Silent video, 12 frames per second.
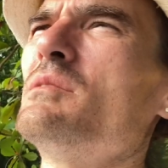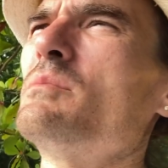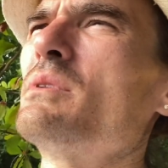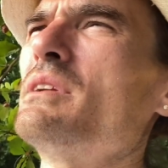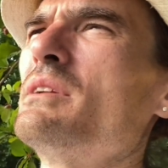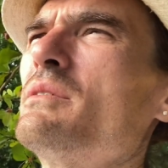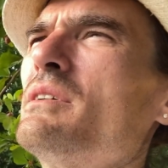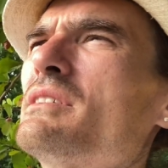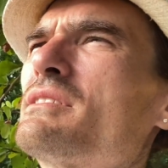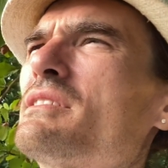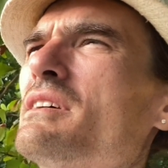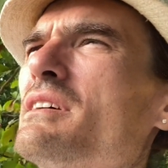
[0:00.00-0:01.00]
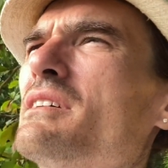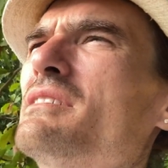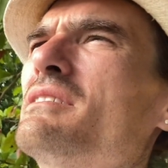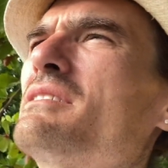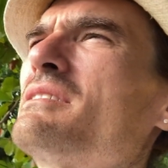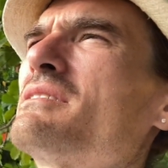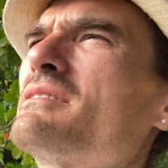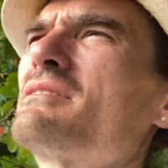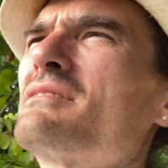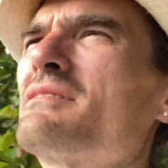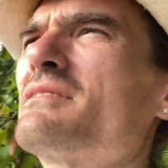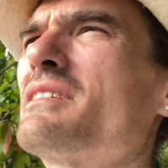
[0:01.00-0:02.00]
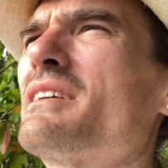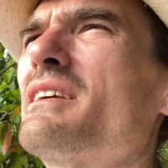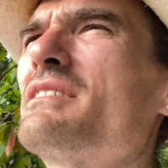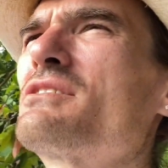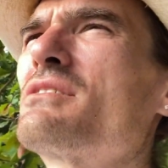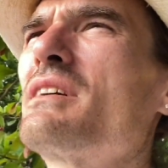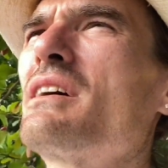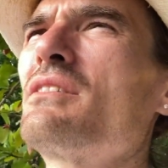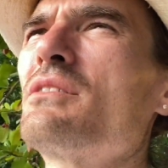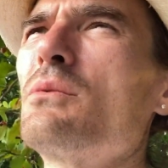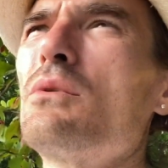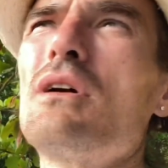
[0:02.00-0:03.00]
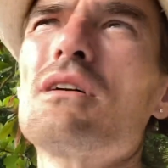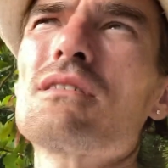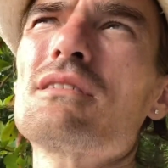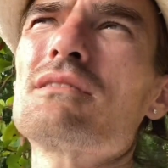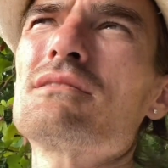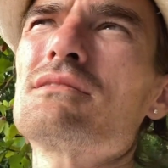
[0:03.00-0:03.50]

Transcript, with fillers: But anyways, uh, kids are out in the water and